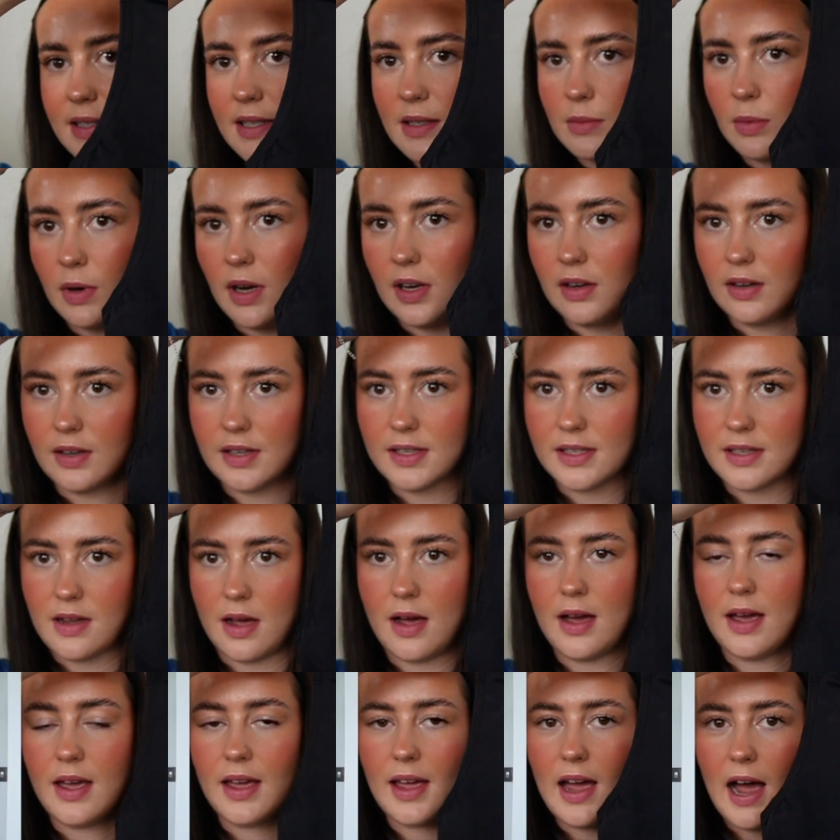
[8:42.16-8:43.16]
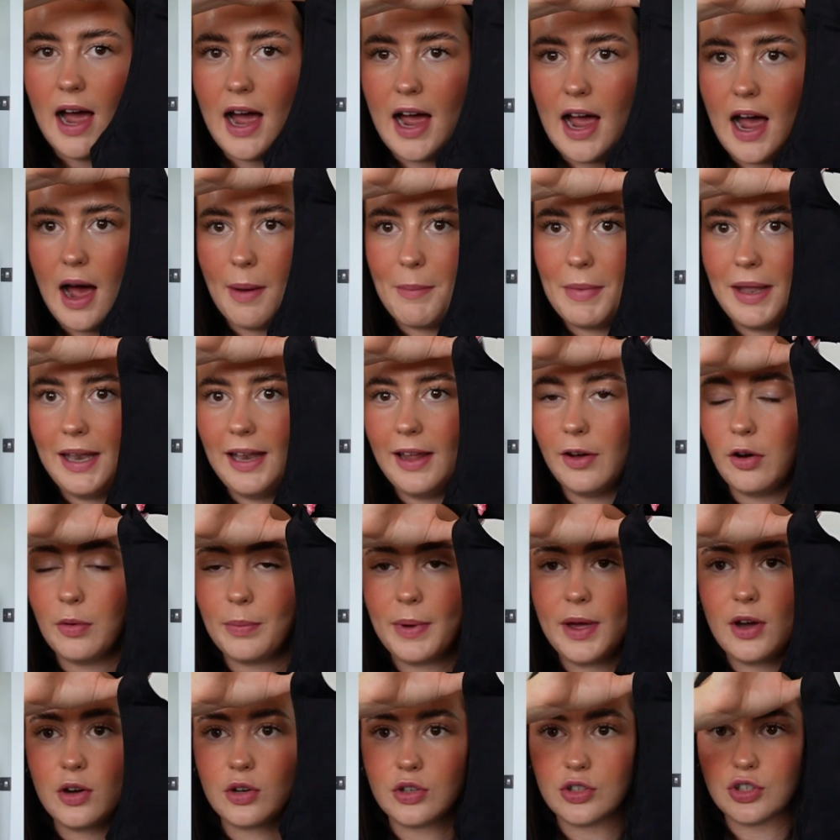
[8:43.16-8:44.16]
is what it looks like. I am a little
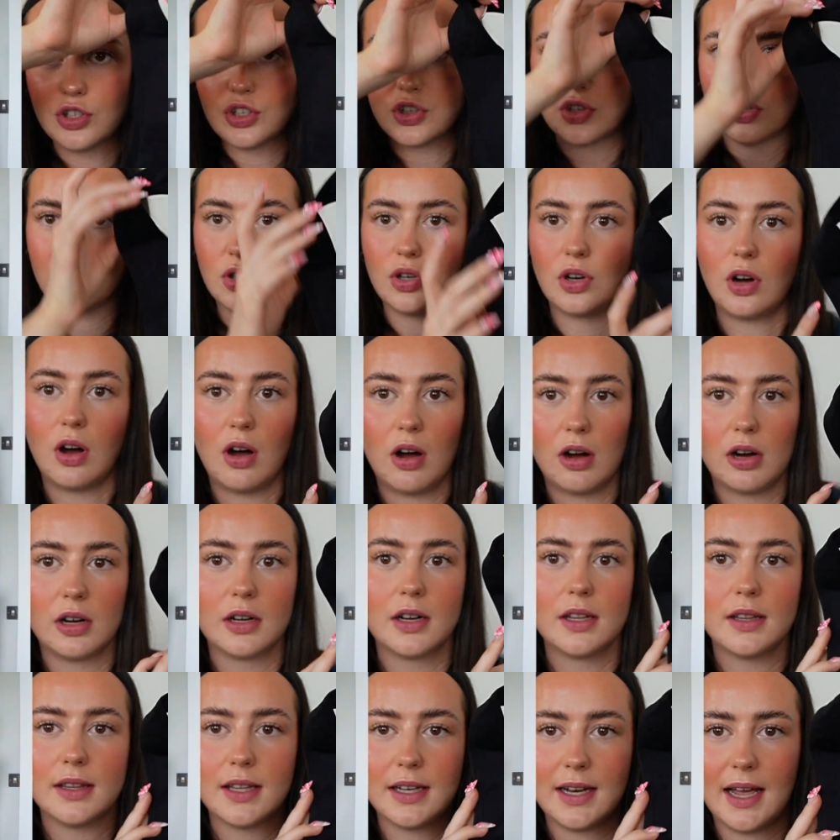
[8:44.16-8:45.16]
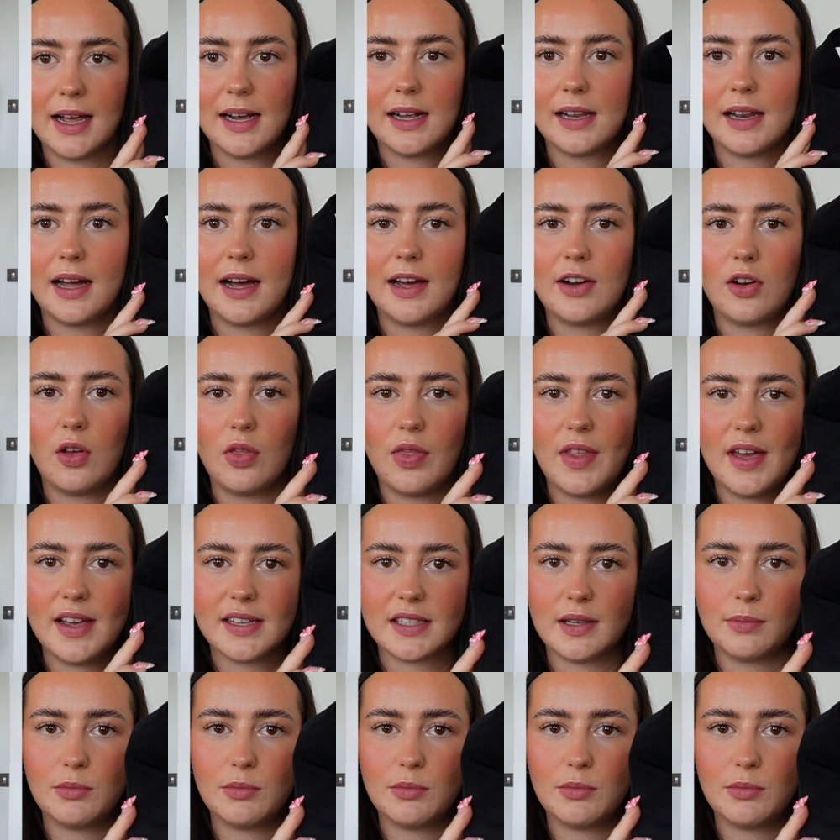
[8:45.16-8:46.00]
bit unsure on the neckline on this.